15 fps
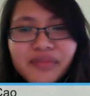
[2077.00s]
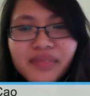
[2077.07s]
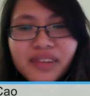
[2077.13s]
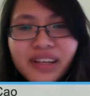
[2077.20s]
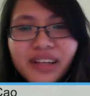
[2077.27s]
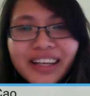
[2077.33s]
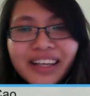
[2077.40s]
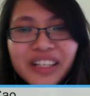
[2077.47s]

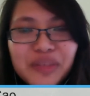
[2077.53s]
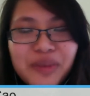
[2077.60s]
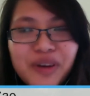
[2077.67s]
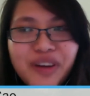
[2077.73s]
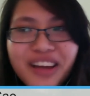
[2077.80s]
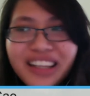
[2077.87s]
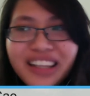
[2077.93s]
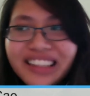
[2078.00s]

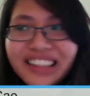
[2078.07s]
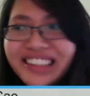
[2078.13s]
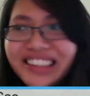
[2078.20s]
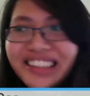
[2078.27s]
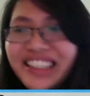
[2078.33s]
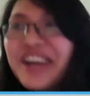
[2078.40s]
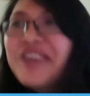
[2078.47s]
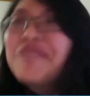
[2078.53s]
Experience.
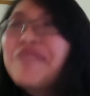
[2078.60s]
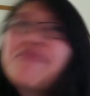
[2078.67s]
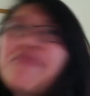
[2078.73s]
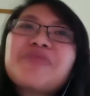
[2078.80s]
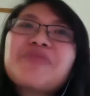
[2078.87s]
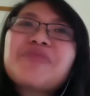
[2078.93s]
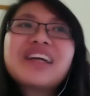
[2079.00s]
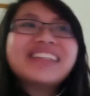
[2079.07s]

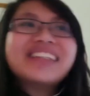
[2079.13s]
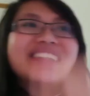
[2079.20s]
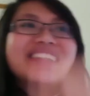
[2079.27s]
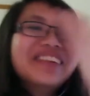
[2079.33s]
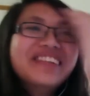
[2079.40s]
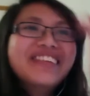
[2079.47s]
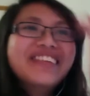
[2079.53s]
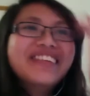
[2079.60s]

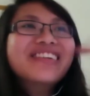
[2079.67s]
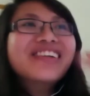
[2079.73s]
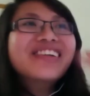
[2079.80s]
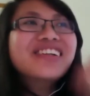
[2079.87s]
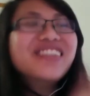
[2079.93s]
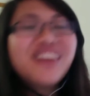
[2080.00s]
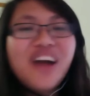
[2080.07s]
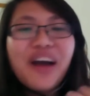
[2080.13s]
So
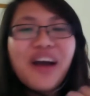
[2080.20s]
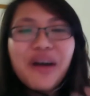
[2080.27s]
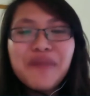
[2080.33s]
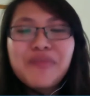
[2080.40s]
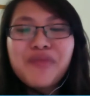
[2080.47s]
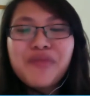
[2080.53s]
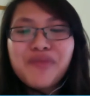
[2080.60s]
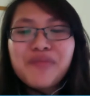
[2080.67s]

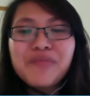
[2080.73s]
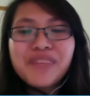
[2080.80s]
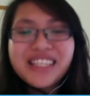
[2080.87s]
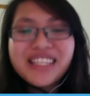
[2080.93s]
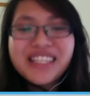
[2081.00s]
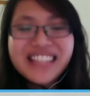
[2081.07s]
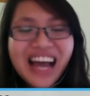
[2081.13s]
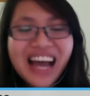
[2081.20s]

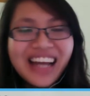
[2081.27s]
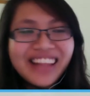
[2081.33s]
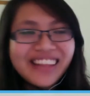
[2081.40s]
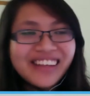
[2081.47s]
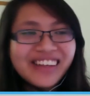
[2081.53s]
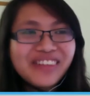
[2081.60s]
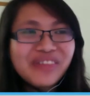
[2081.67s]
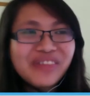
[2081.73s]
beside
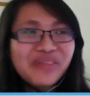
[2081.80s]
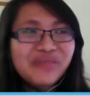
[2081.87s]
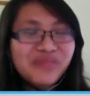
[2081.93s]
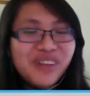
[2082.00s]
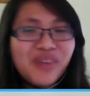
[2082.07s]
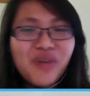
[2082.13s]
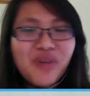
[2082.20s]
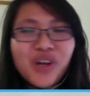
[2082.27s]
the
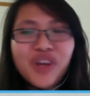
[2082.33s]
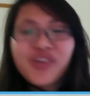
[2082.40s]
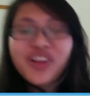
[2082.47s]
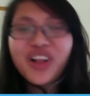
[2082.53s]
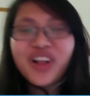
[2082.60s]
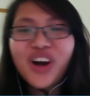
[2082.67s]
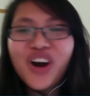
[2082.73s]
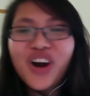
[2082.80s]
working really
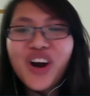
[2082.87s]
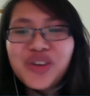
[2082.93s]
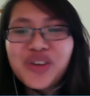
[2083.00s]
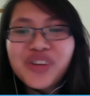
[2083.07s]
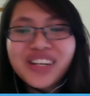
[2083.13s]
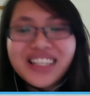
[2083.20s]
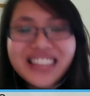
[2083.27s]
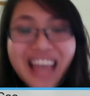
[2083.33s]
hard during the
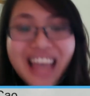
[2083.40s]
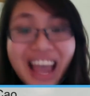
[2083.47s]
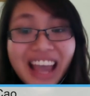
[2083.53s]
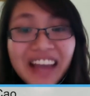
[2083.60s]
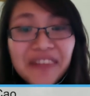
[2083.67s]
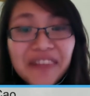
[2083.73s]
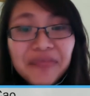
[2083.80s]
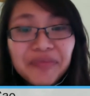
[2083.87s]
day,
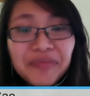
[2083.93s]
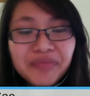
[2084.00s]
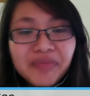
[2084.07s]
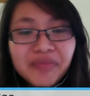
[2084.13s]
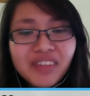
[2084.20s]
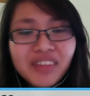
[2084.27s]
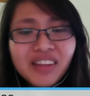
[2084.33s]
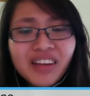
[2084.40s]

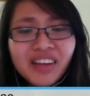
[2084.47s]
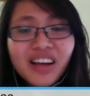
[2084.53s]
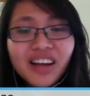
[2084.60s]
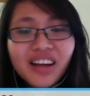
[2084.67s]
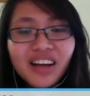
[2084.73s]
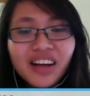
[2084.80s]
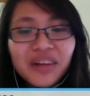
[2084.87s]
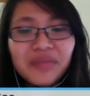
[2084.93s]

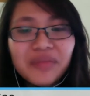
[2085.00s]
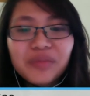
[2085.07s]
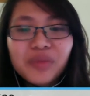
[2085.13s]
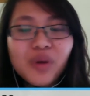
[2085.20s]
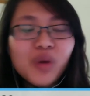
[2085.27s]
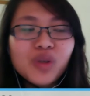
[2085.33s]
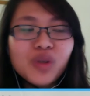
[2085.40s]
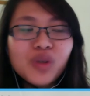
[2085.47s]
we
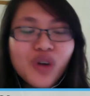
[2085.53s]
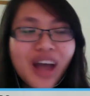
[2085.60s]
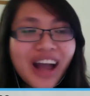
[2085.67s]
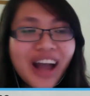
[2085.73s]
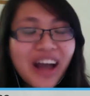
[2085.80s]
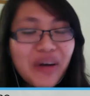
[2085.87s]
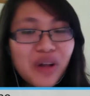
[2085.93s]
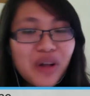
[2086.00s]
also hang out
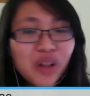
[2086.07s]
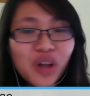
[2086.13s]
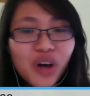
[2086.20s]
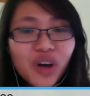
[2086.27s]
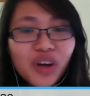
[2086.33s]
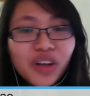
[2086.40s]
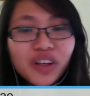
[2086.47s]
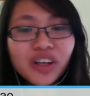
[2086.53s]
a lot,
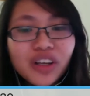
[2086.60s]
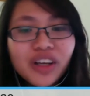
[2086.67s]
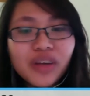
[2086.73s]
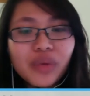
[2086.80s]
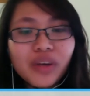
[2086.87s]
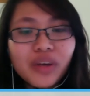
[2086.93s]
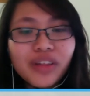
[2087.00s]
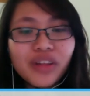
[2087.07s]

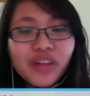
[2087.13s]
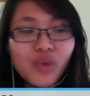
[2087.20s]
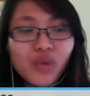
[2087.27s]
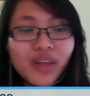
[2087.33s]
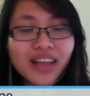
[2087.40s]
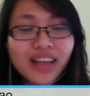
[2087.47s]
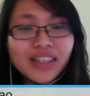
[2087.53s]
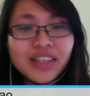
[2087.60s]
either with
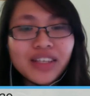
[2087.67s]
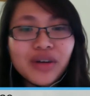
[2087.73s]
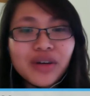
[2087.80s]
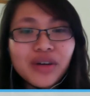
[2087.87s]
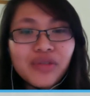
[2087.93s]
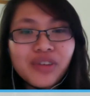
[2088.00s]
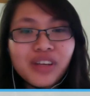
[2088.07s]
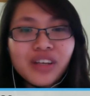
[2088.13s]

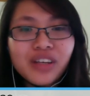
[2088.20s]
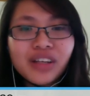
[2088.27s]
SEOV,